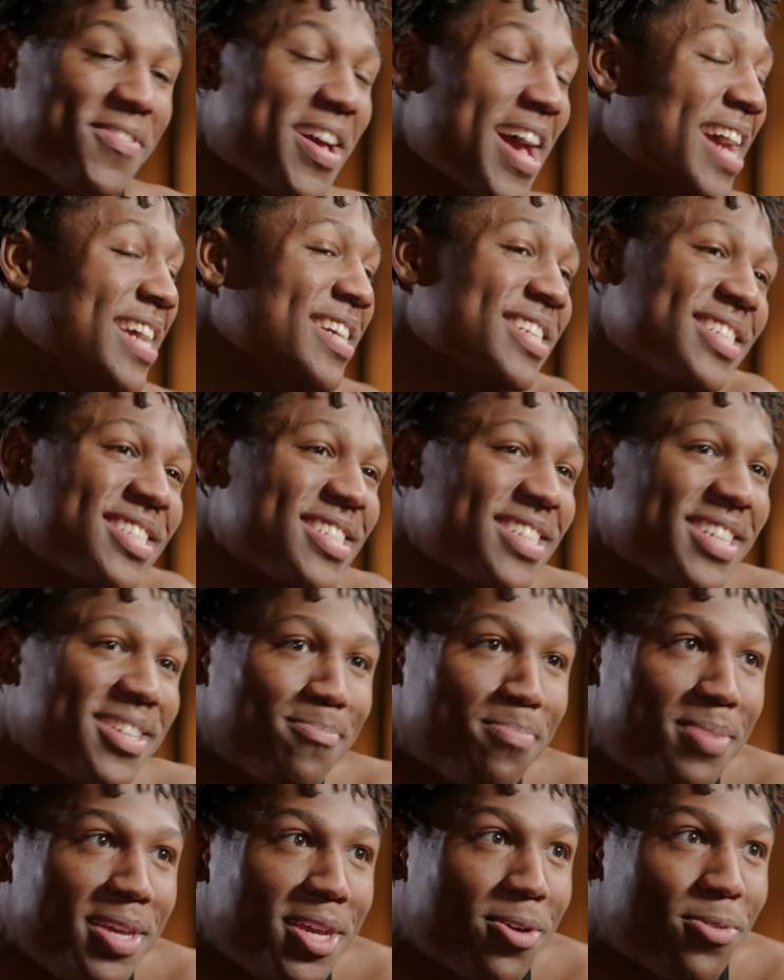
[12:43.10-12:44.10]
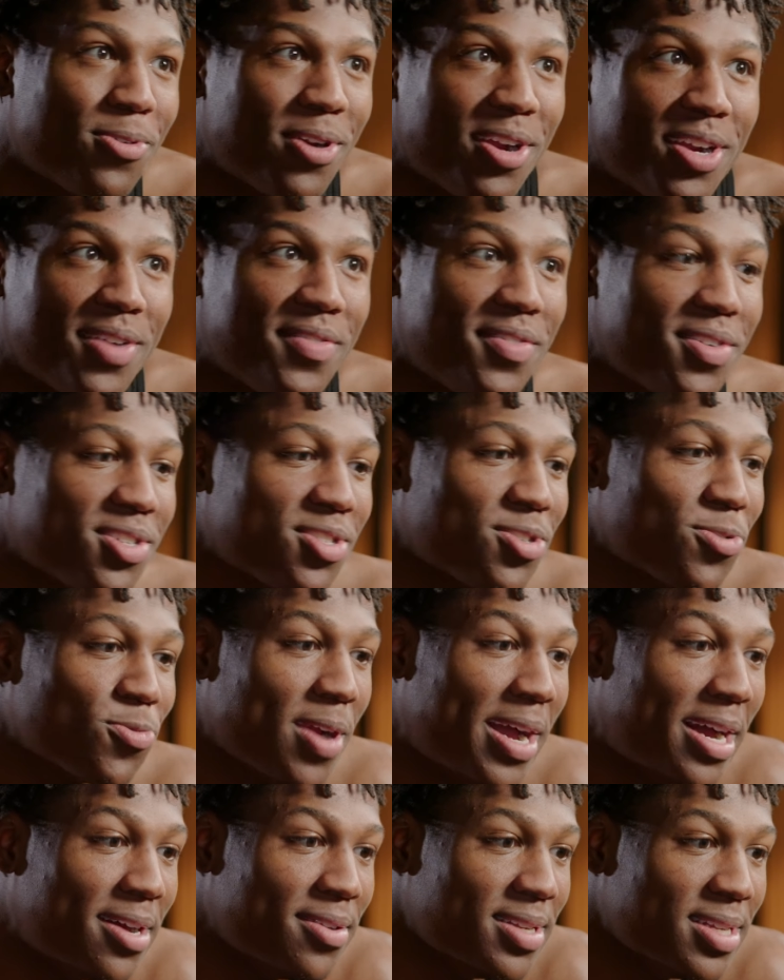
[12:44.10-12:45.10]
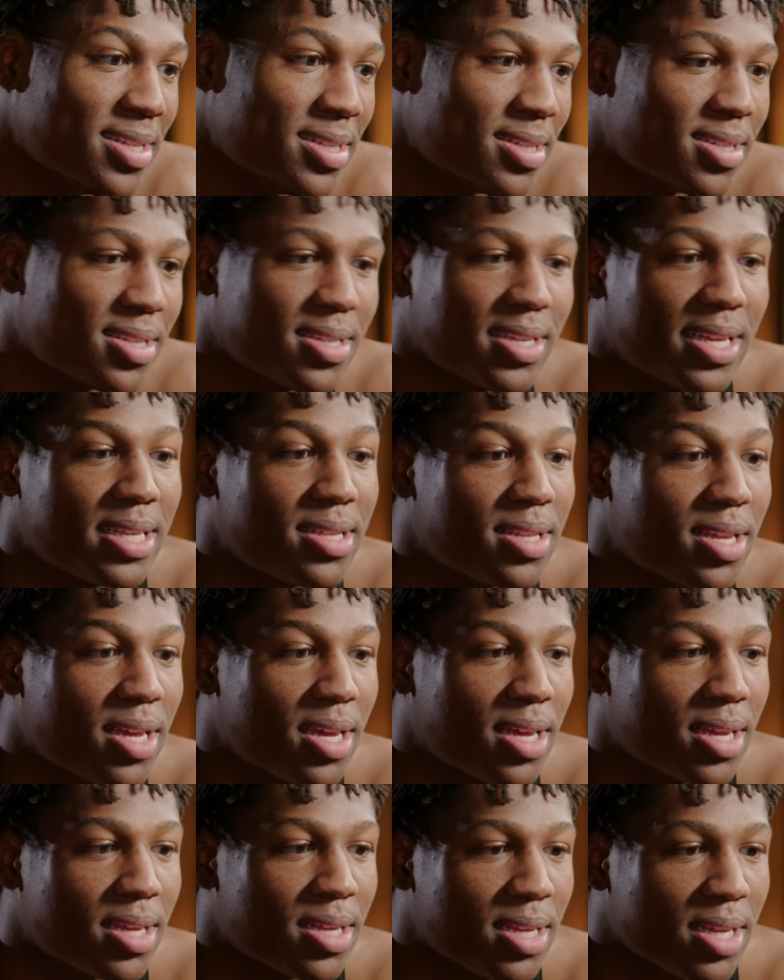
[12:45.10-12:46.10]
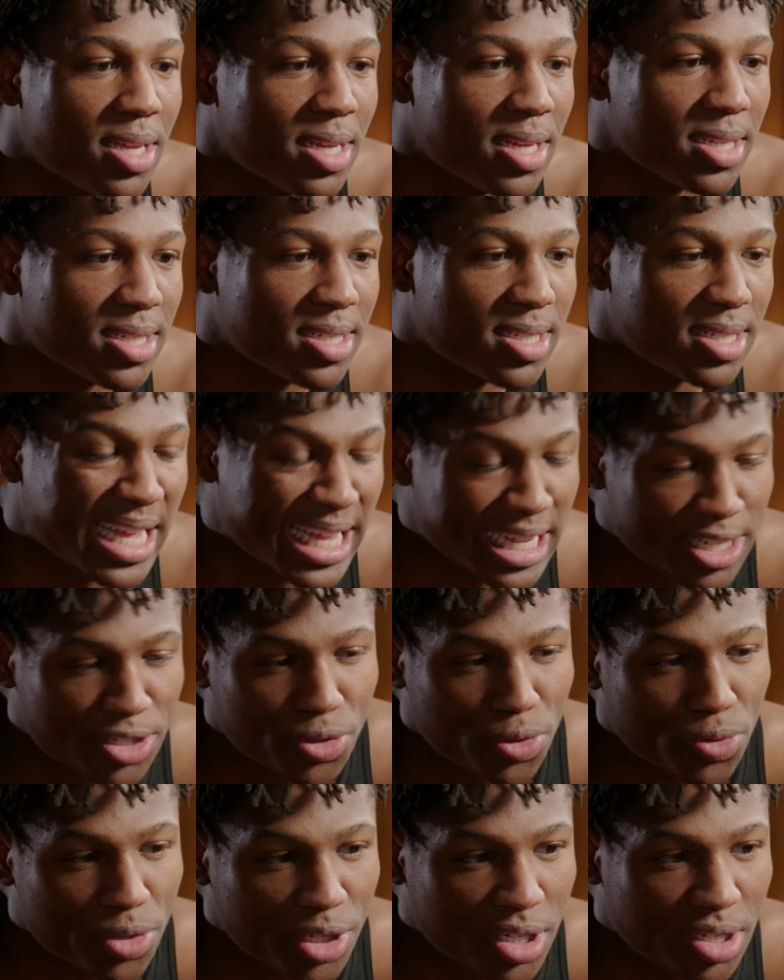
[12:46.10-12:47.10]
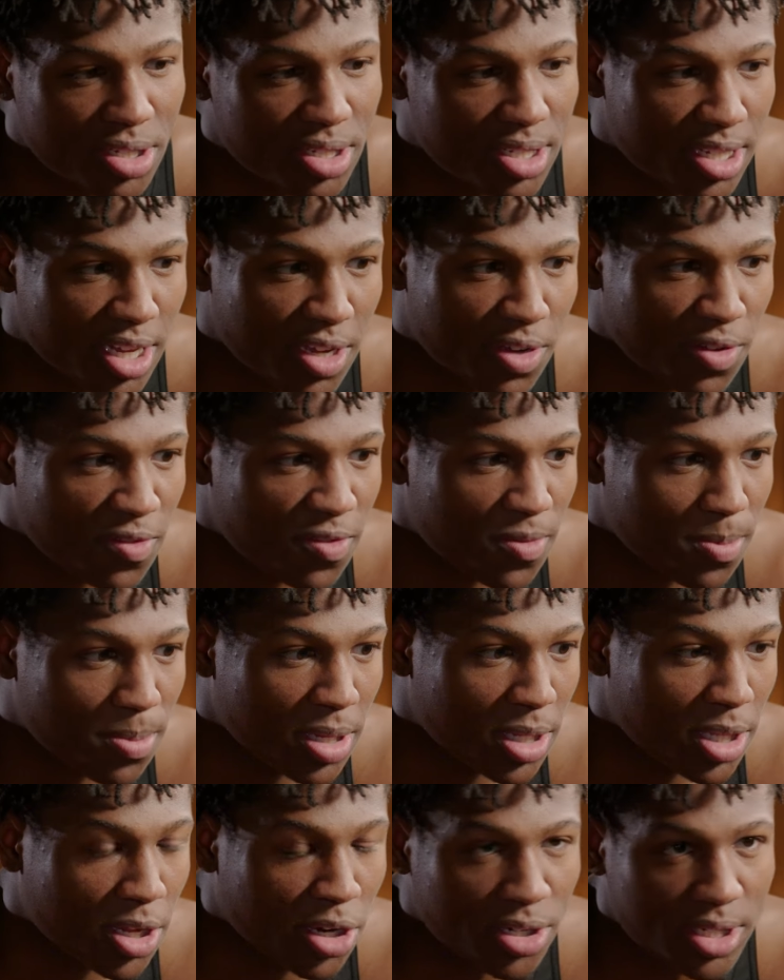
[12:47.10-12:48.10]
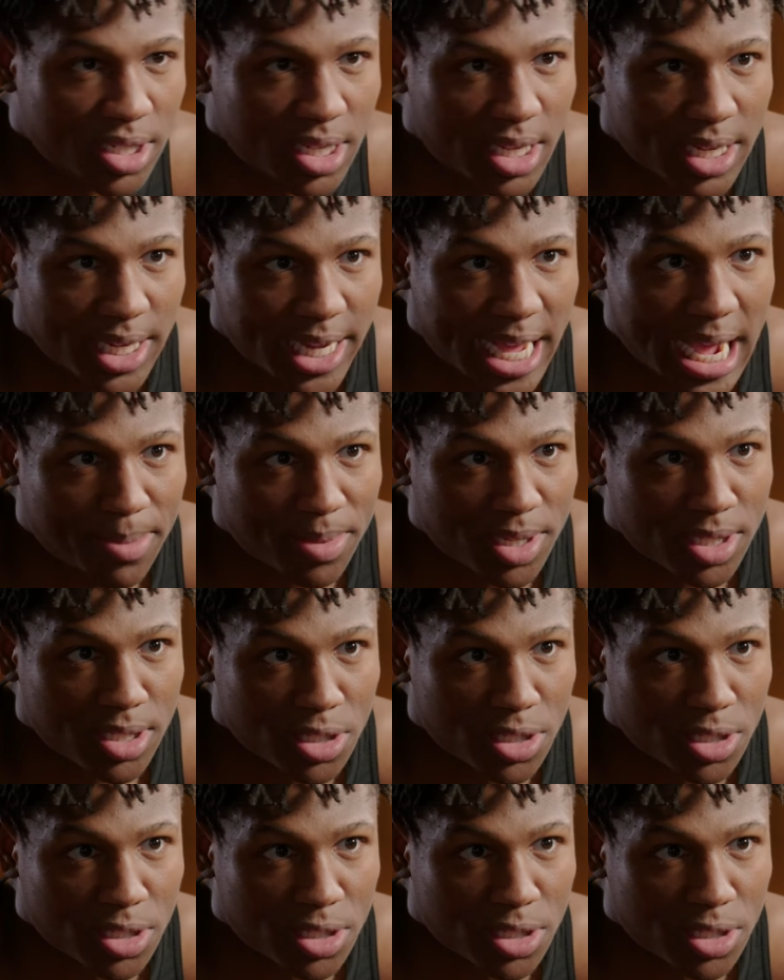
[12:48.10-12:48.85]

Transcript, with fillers: fact be aware of your surroundings and uh, stay true to yourself but learn to adapt to